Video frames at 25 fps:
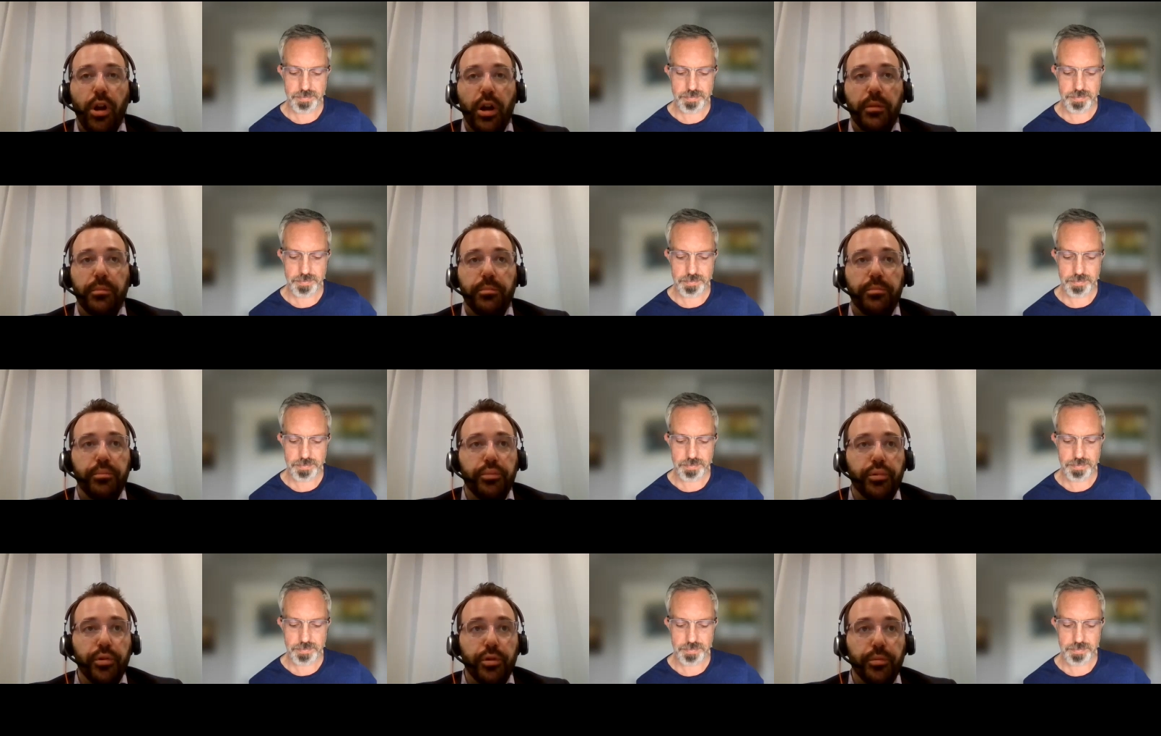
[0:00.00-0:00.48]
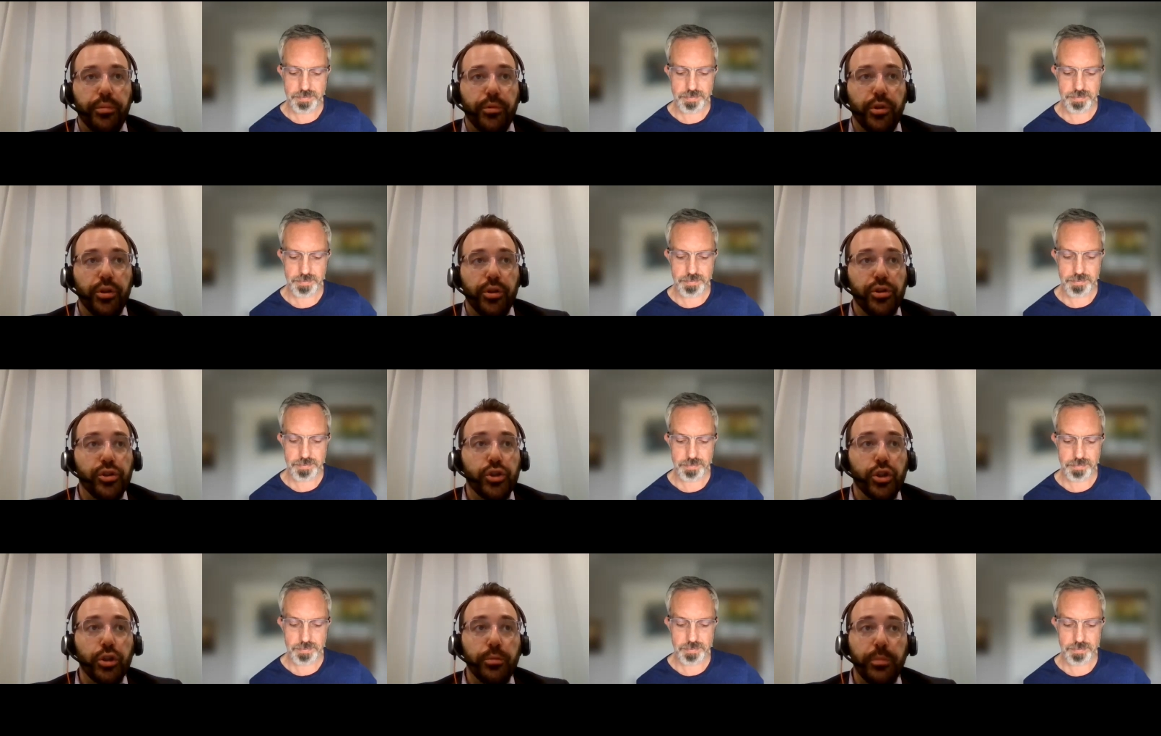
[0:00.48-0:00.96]
Speaker 1: not p-
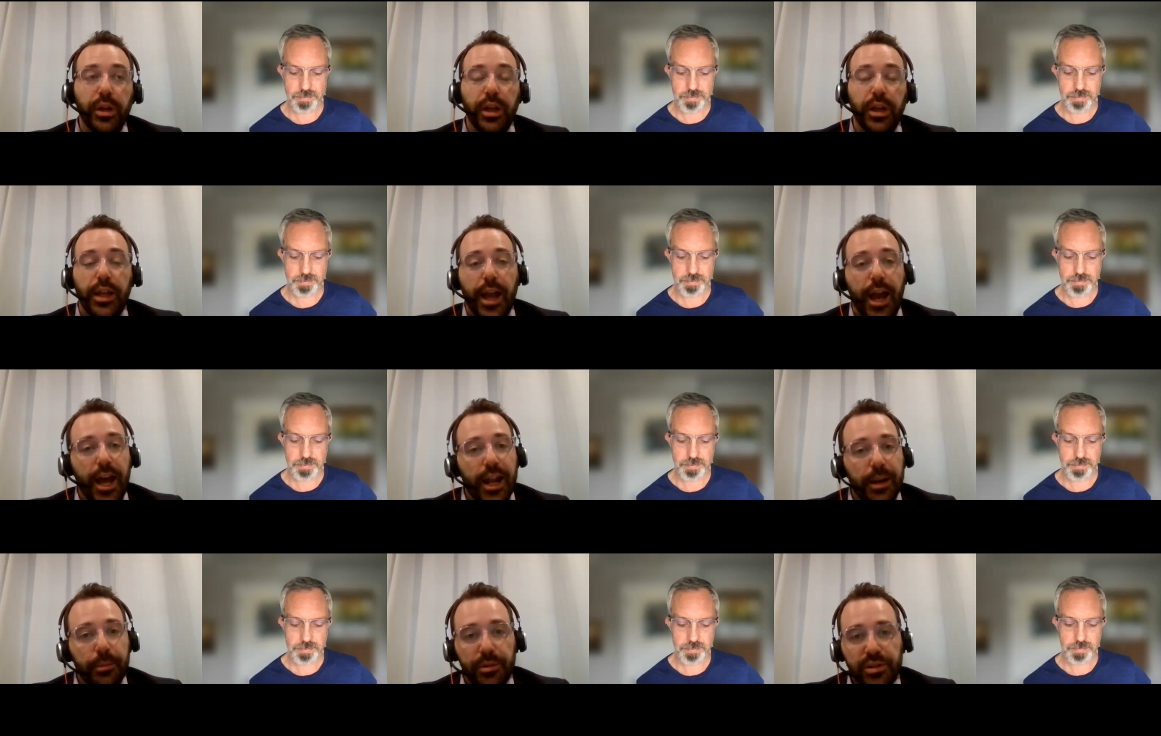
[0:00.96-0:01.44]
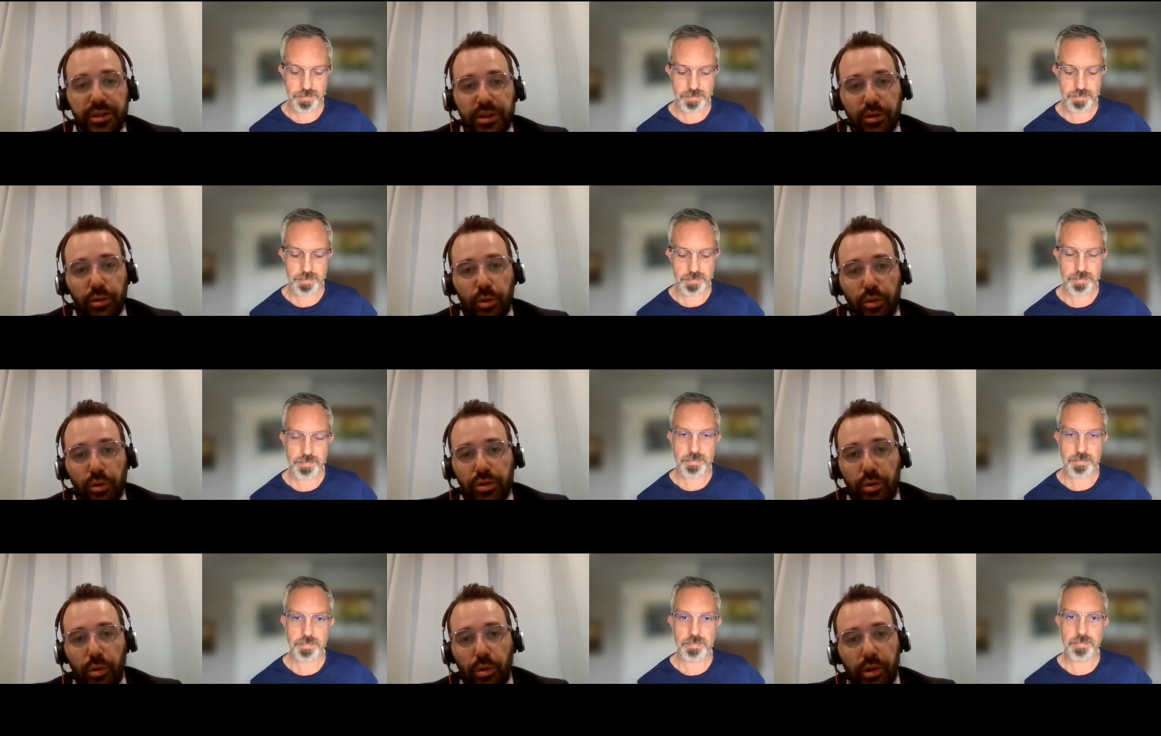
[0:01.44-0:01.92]
consuming cannabis in
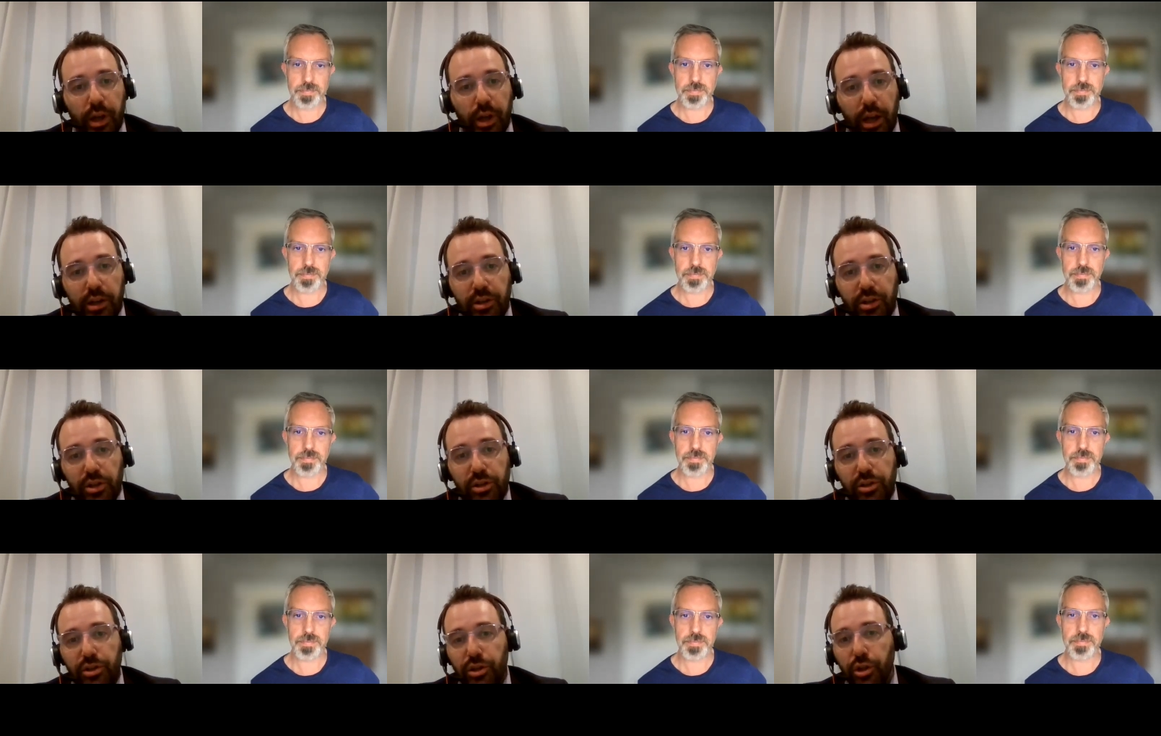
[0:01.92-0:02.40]
those locations.